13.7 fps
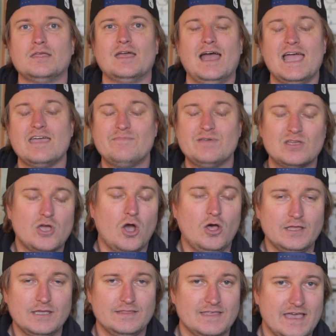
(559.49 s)
I have been
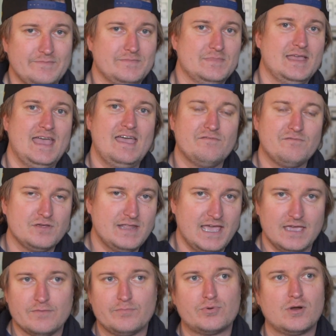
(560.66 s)
calling them every day,
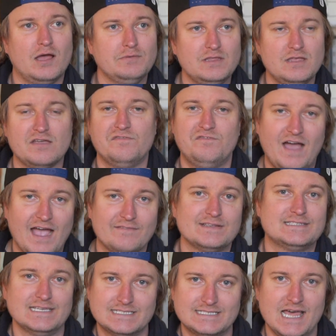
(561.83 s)
probably like 5 to
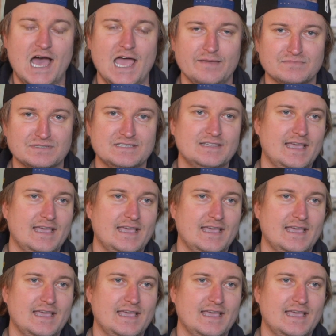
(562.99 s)
6 times.